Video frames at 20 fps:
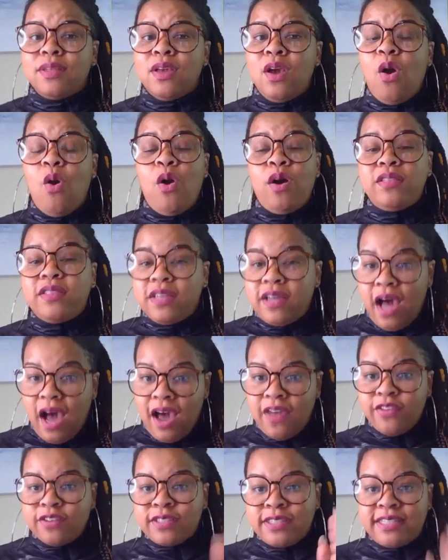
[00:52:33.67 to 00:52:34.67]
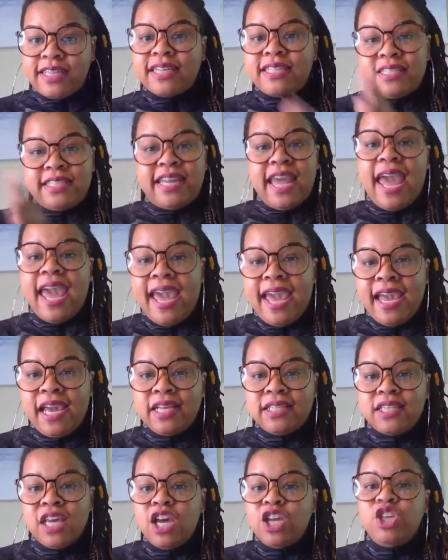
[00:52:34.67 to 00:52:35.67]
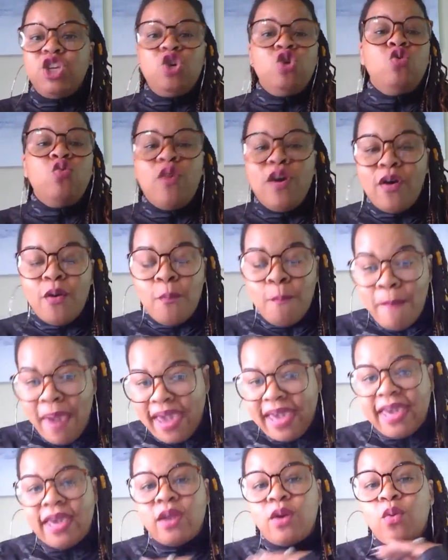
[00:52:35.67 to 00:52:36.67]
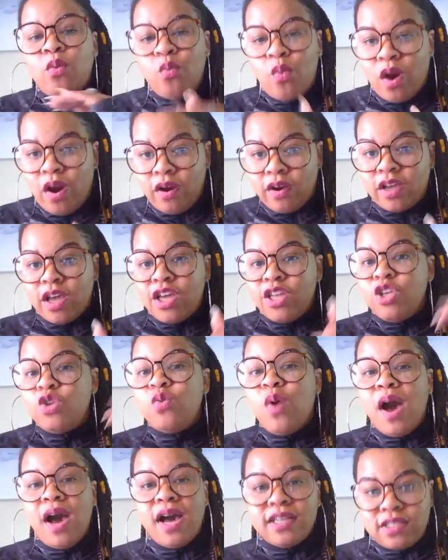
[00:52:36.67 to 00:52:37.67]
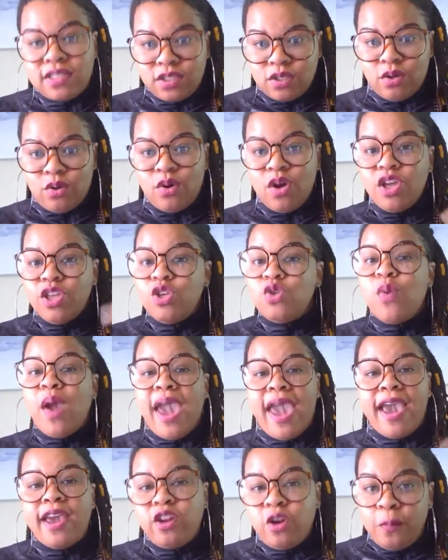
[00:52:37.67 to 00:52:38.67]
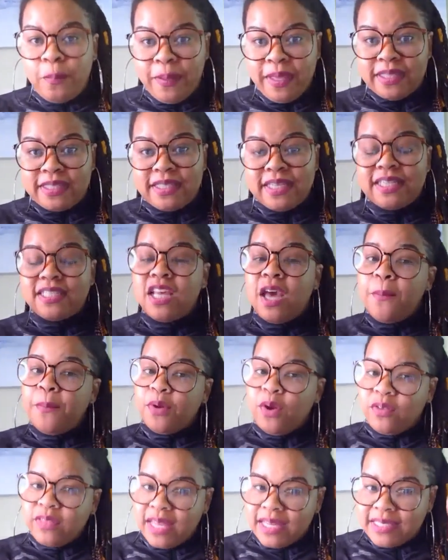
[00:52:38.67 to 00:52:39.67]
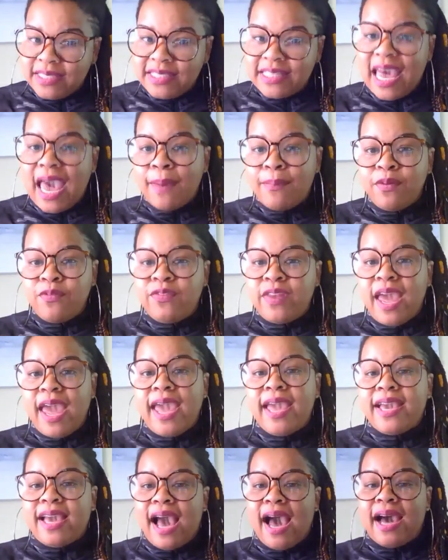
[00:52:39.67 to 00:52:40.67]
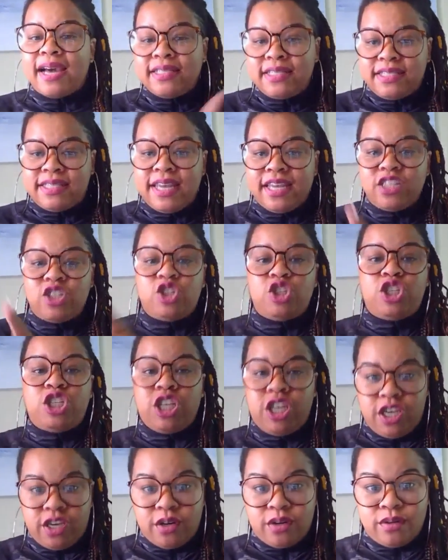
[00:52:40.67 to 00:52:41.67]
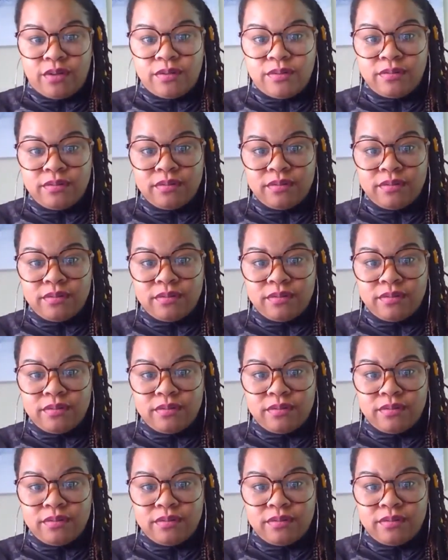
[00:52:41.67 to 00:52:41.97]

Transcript: On the other six days, you make it work. You hustle. You handle business. But on that Sabbath day, God says, chill.